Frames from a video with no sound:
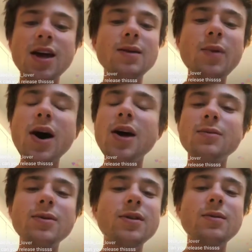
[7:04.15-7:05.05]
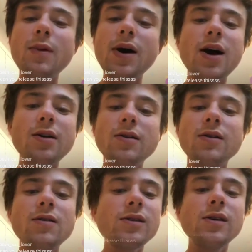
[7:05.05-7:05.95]
at the bottom of the
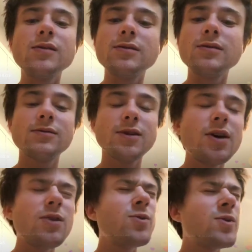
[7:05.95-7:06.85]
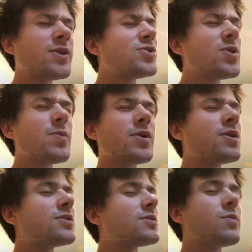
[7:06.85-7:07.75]
bottle, or when you're
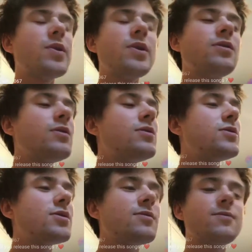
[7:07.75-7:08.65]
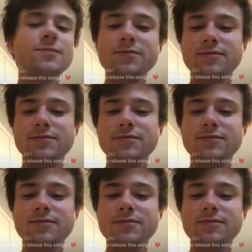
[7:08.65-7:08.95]
tripping on some pills.